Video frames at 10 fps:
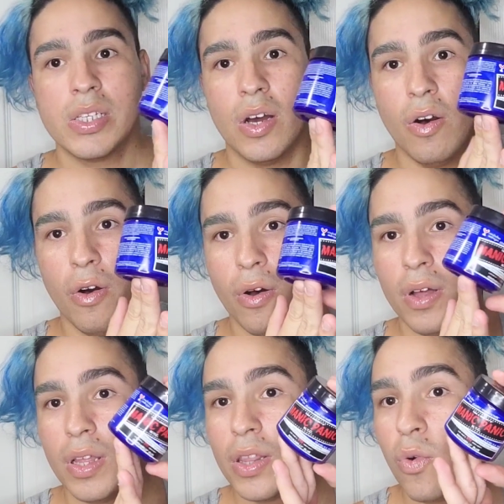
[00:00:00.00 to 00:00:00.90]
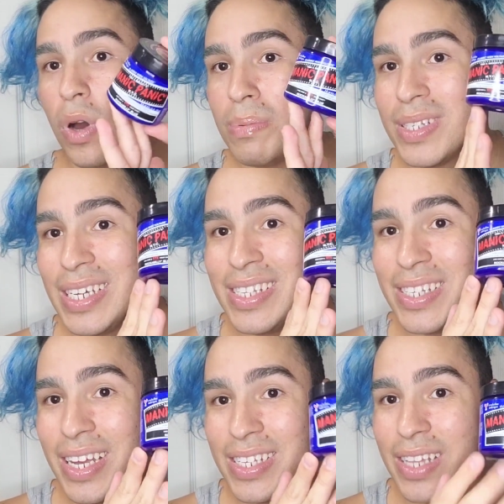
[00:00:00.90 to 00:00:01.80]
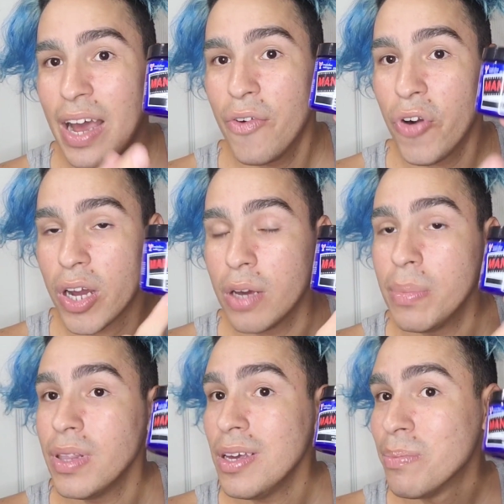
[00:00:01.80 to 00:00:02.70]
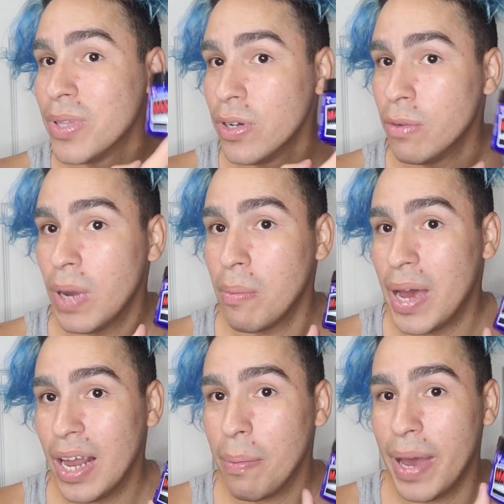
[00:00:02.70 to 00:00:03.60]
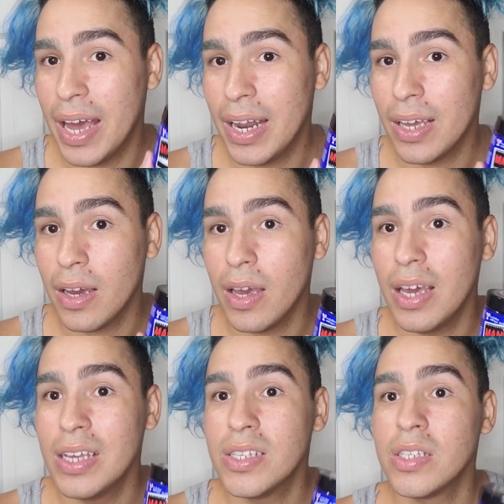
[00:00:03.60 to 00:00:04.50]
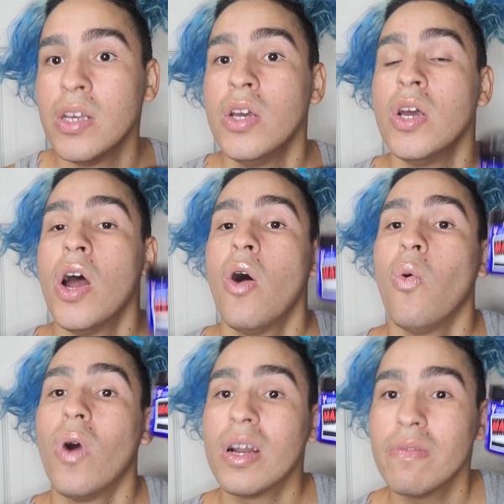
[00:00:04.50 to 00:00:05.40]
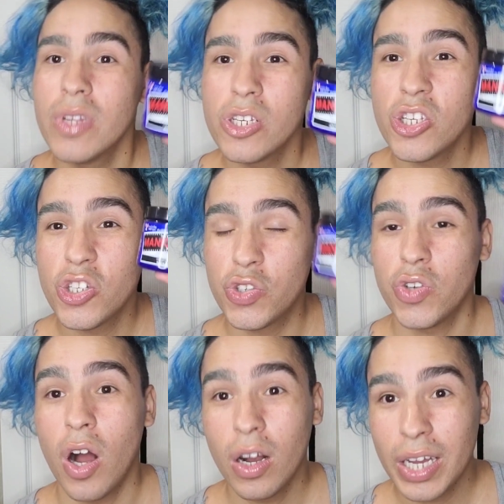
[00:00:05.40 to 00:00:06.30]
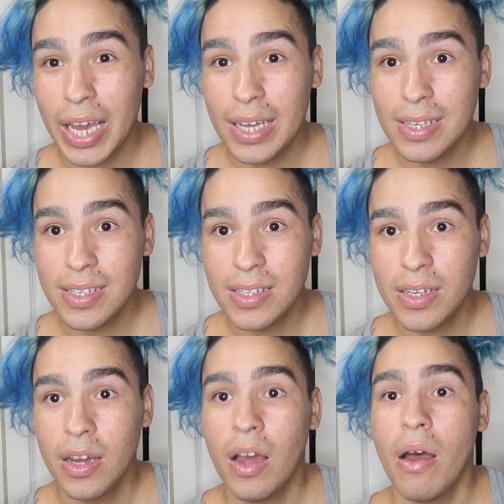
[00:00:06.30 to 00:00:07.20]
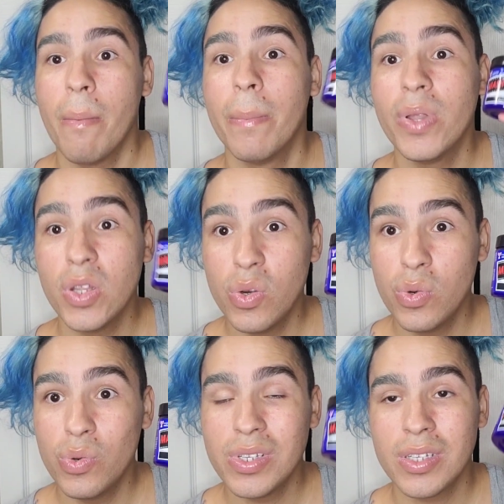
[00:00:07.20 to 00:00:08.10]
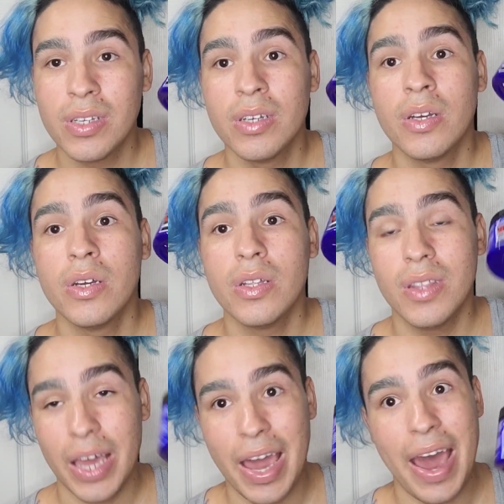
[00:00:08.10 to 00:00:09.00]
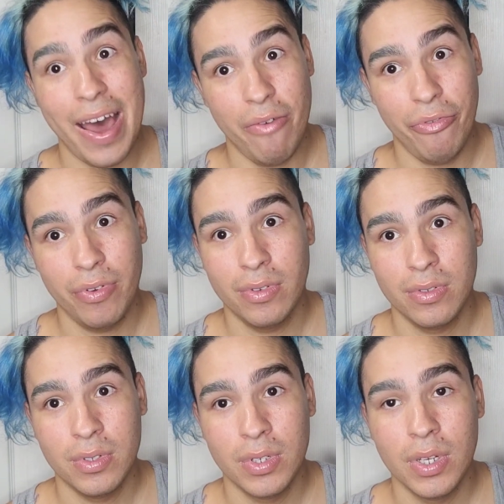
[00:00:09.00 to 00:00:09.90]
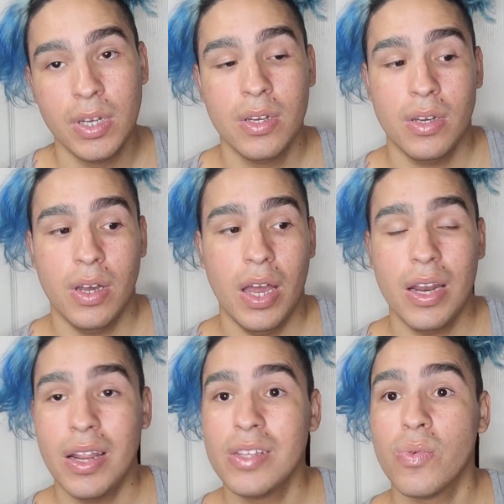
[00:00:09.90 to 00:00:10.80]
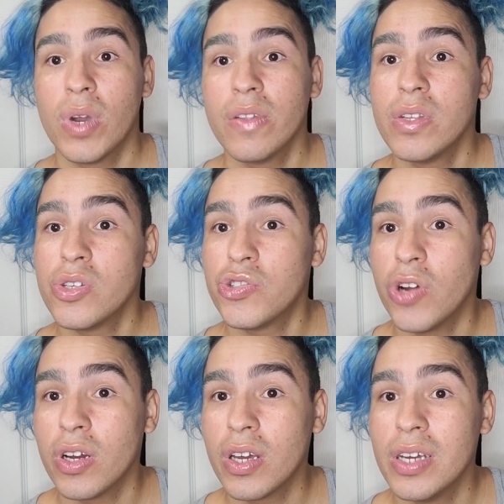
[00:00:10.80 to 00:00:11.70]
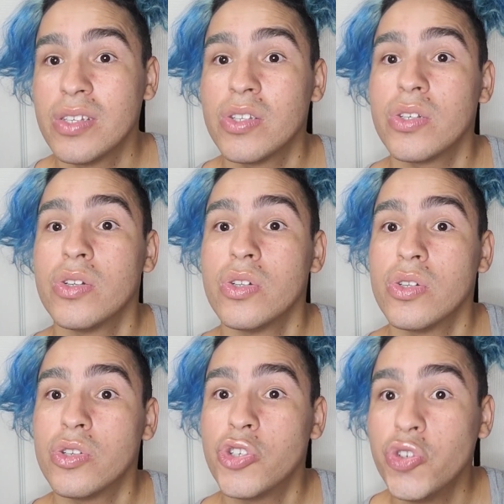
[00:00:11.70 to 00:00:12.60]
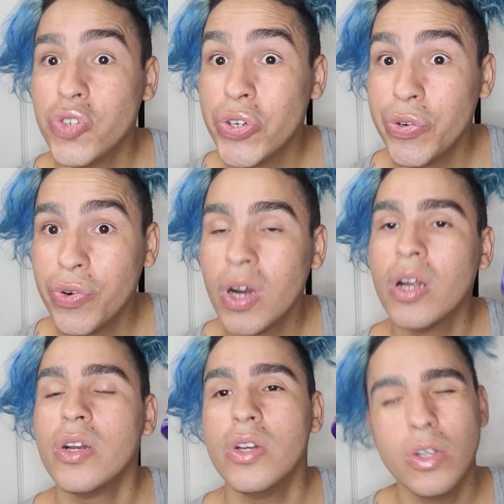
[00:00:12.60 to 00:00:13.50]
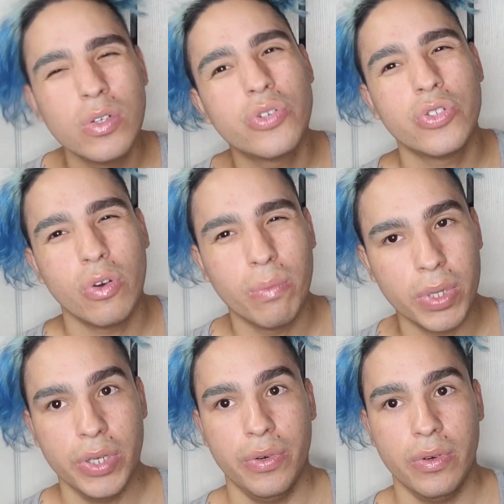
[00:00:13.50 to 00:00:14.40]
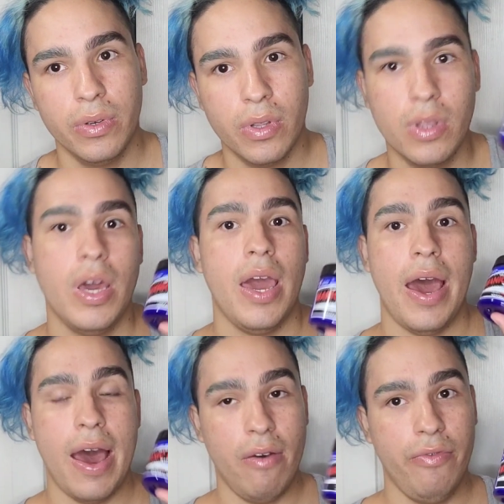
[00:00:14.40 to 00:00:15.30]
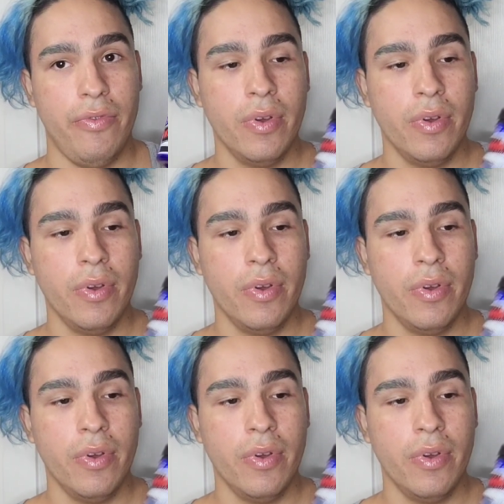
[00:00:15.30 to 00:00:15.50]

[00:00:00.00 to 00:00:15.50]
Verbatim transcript: So the website says that Rockabilly Blue by Manic Panic is one of the strongest blues they have. And it is one of the strongest true neutral blue they have.